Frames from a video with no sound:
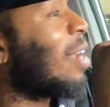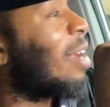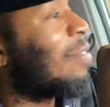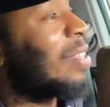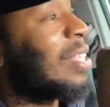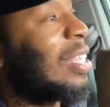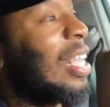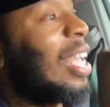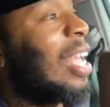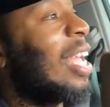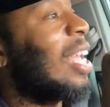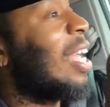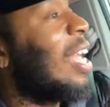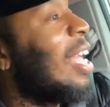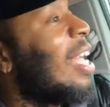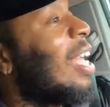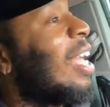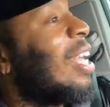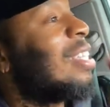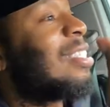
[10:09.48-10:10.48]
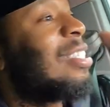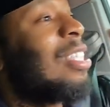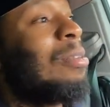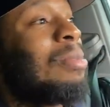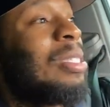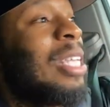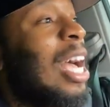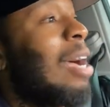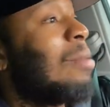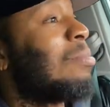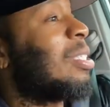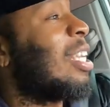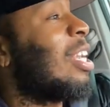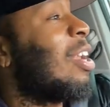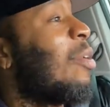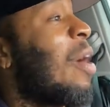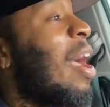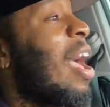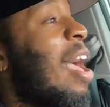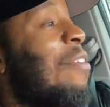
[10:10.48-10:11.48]
and everything, and sometimes they
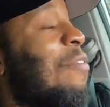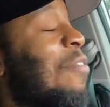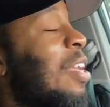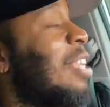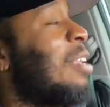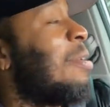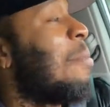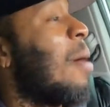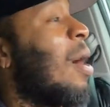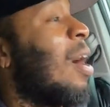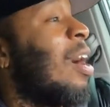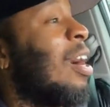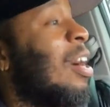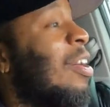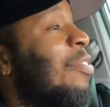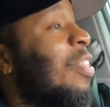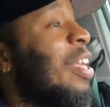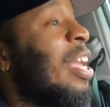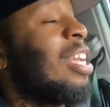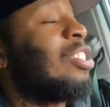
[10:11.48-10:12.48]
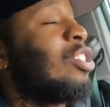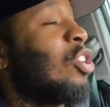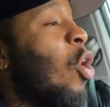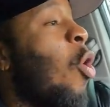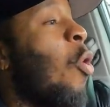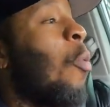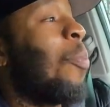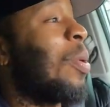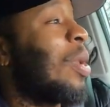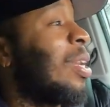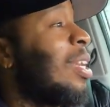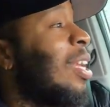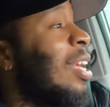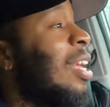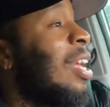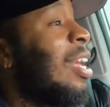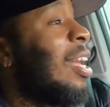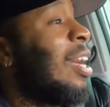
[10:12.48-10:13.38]
don't have any uh, things open